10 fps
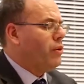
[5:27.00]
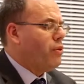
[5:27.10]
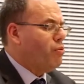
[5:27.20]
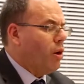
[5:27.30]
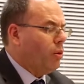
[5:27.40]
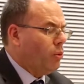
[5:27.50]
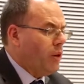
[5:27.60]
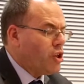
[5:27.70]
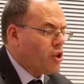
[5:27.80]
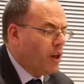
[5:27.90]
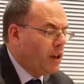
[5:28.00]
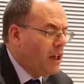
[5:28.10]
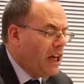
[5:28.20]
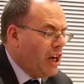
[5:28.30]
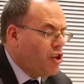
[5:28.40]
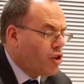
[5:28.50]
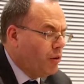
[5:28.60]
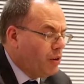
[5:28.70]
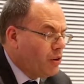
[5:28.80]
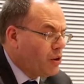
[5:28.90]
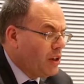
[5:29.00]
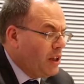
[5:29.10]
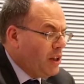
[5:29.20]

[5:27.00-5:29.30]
on the role which the insurance